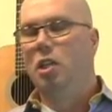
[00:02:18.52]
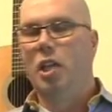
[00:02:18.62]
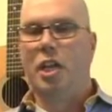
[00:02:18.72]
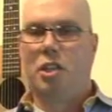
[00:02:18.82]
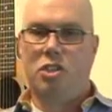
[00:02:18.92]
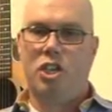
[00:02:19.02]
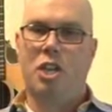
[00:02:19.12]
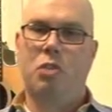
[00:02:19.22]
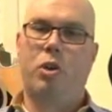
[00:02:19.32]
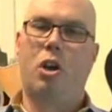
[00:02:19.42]
like the
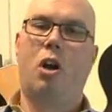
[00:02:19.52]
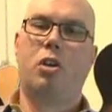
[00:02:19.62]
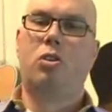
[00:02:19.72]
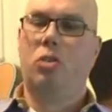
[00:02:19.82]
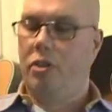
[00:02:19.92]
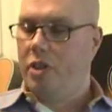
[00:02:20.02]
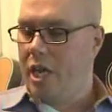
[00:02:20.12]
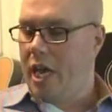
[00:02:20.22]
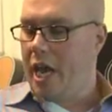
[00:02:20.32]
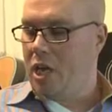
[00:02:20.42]
genuine article,
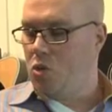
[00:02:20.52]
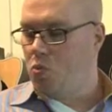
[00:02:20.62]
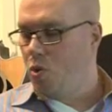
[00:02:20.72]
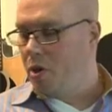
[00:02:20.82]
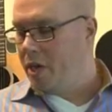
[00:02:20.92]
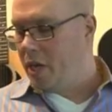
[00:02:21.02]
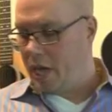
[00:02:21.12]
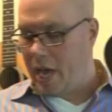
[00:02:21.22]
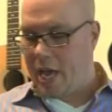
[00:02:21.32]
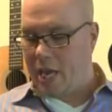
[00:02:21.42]
the end would.
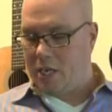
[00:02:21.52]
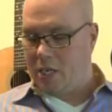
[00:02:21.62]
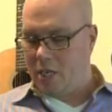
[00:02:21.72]
They